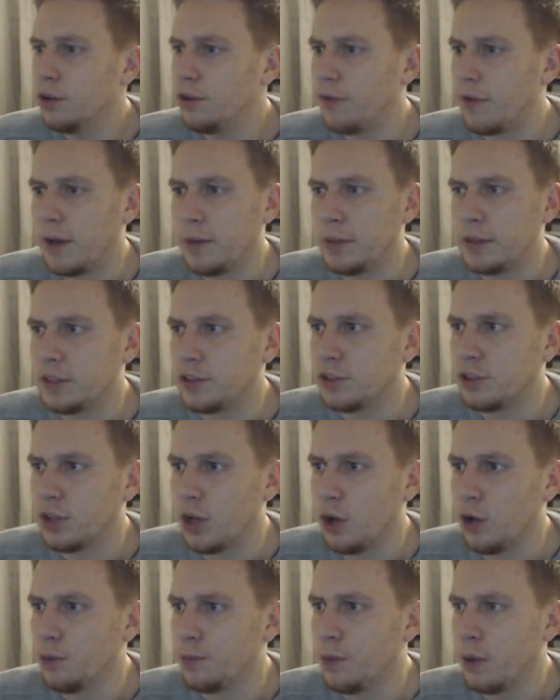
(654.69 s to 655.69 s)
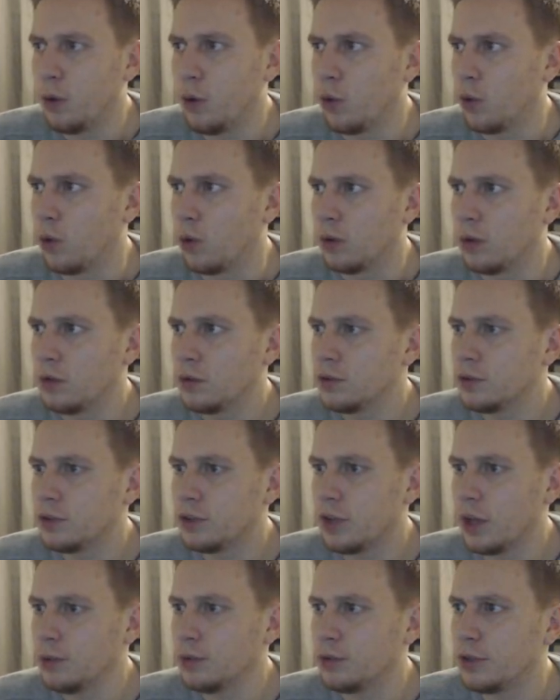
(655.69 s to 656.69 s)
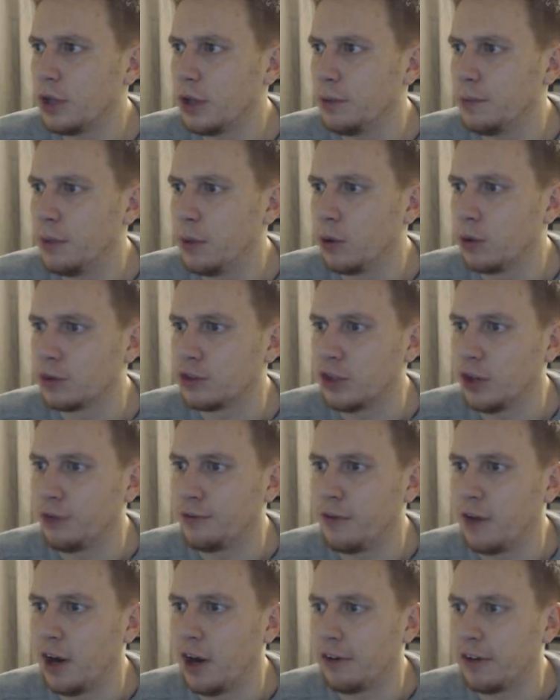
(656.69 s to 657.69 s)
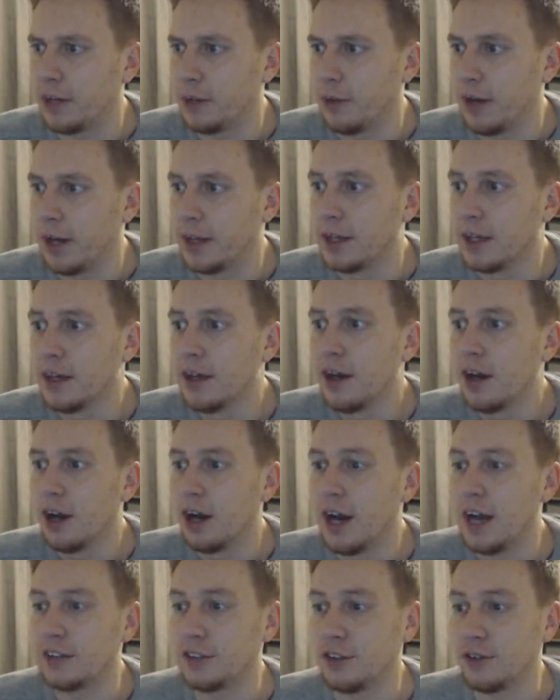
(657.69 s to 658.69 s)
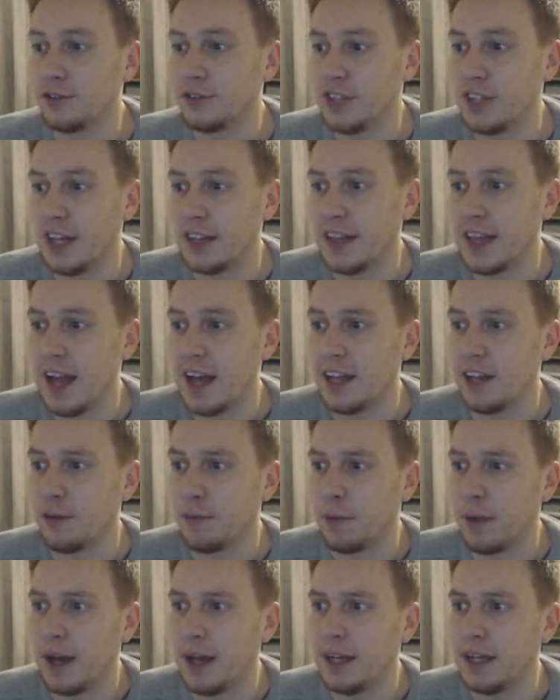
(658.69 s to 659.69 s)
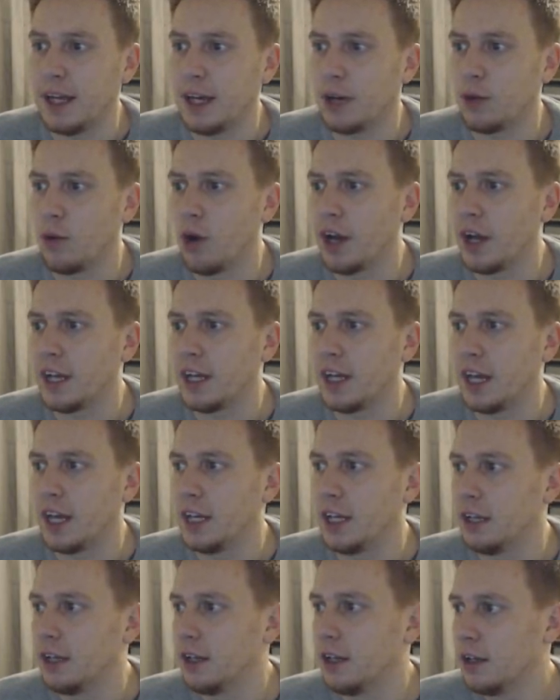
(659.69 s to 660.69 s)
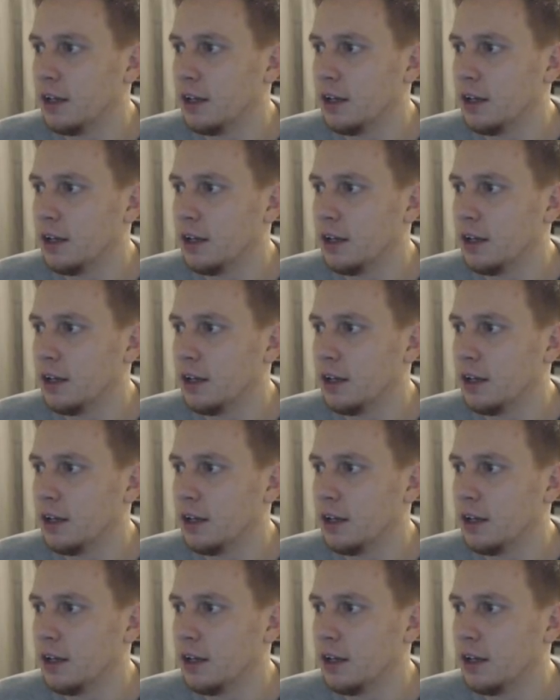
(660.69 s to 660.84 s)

Juve been so poor. So poor so far. Anyway, as I've said that, they've played Higuain in.